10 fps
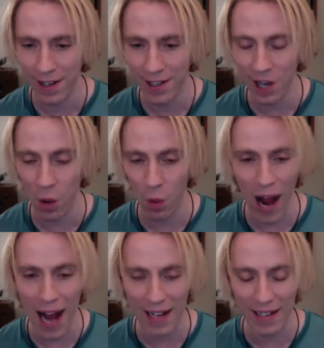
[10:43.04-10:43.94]

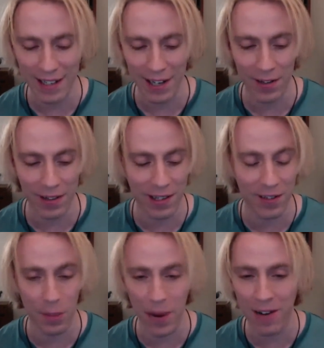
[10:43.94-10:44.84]
So
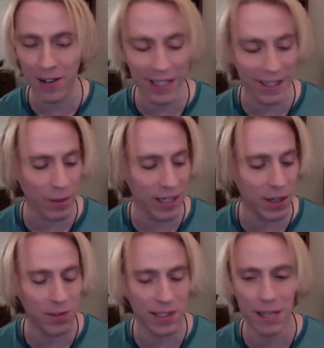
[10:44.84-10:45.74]
there's apparently, we
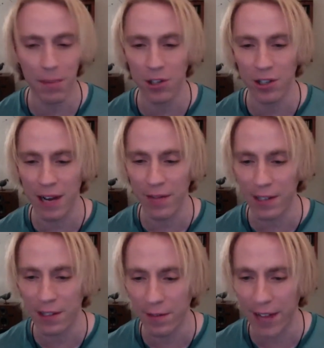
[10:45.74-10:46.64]
don't see much
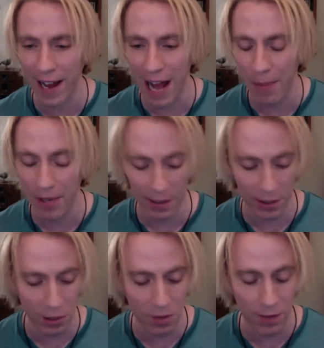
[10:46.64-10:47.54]
evidence of that happening in the
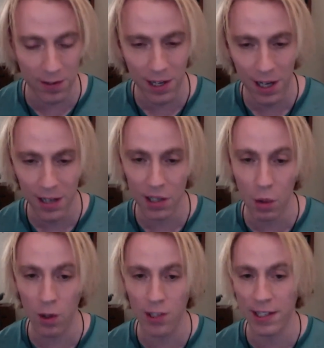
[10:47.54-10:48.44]
universe, so
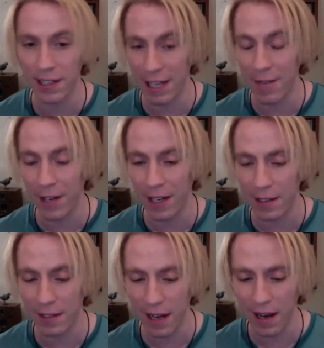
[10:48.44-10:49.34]
we're
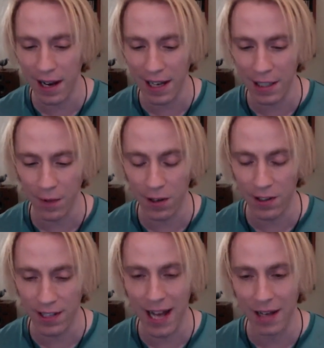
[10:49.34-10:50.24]
significant as far as
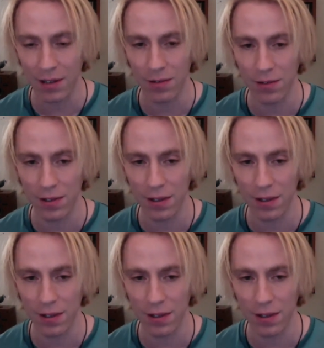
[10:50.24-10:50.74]
that goes.